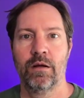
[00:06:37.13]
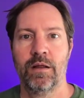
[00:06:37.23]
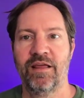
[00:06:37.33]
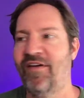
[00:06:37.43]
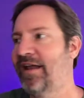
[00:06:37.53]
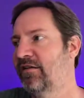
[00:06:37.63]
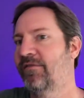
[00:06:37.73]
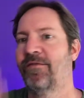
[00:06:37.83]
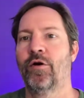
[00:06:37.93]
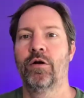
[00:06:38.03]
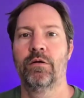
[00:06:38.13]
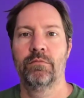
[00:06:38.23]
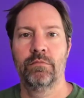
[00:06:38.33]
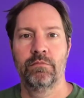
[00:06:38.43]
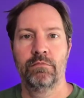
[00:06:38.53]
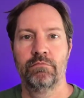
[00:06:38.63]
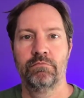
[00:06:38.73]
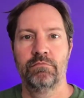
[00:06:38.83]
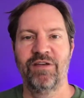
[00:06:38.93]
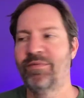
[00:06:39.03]
They've had it deferred.
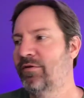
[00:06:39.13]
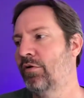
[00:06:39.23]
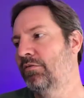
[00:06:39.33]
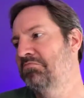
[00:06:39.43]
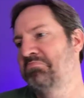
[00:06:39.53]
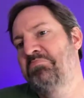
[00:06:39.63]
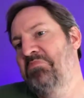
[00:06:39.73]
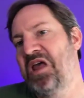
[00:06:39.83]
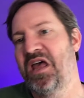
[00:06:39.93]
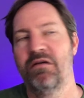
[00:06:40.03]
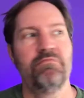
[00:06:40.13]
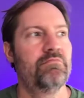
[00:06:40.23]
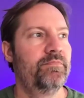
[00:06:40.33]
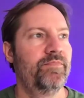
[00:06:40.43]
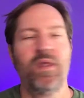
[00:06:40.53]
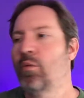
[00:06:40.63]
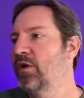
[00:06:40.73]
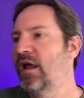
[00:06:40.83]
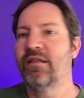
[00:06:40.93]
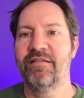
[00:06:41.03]
They've been told, we're
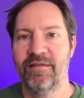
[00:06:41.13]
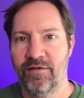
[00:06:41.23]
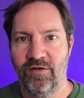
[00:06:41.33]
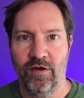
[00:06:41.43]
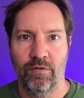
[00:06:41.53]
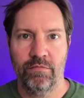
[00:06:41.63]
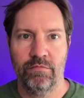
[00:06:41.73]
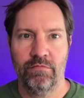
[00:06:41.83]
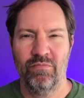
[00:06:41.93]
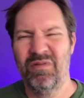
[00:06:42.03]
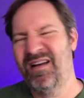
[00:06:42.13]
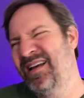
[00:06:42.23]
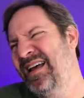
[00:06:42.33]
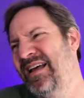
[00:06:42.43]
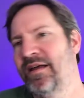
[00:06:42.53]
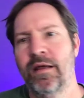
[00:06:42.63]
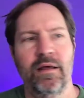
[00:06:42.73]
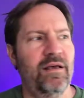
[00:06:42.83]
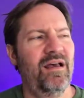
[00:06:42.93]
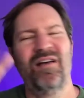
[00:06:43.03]
not listening to you. Well,
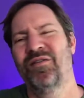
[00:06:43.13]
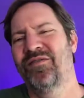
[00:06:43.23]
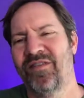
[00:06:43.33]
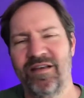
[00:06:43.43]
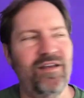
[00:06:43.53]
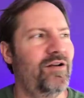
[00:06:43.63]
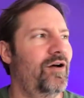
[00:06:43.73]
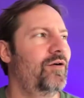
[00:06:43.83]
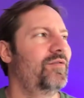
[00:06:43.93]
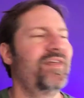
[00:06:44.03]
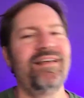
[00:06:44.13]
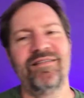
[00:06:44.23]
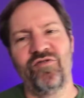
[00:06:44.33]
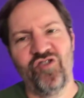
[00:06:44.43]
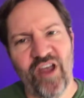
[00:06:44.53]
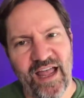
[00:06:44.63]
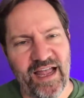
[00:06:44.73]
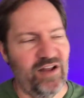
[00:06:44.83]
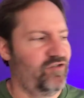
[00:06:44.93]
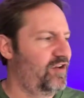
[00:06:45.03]
I'll say, things have
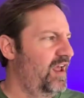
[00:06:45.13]
changed.